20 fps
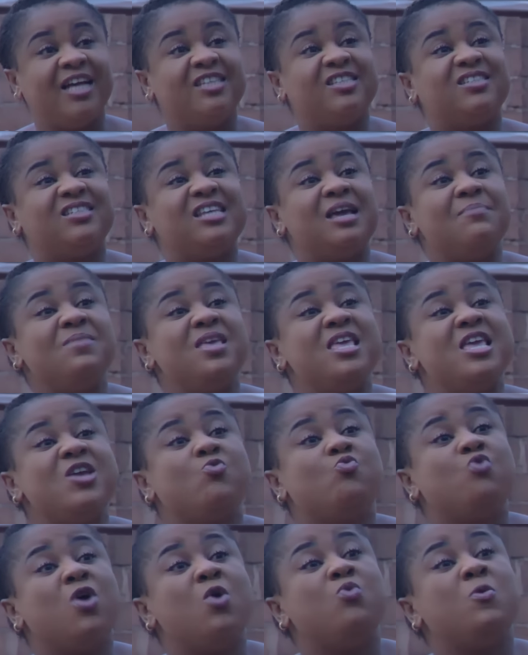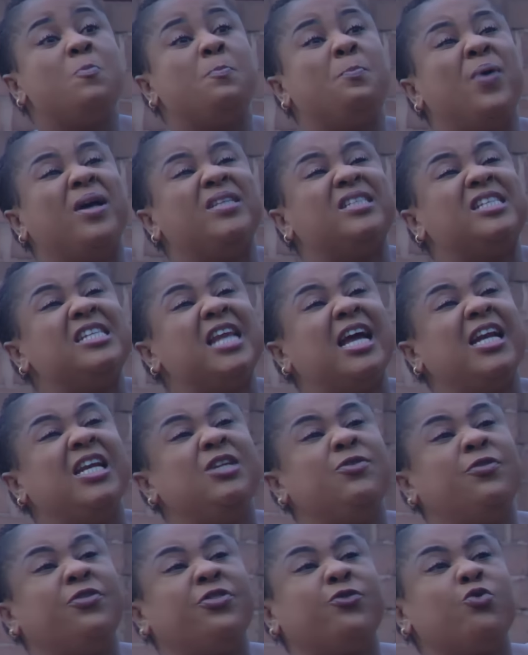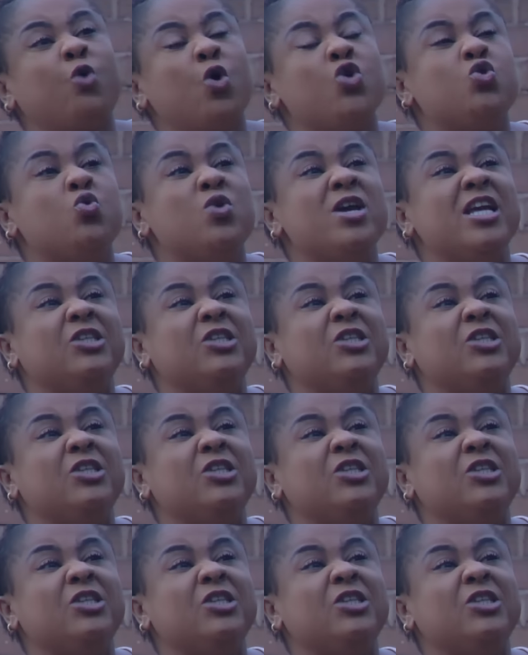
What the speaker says: That same Igwe will personally throw you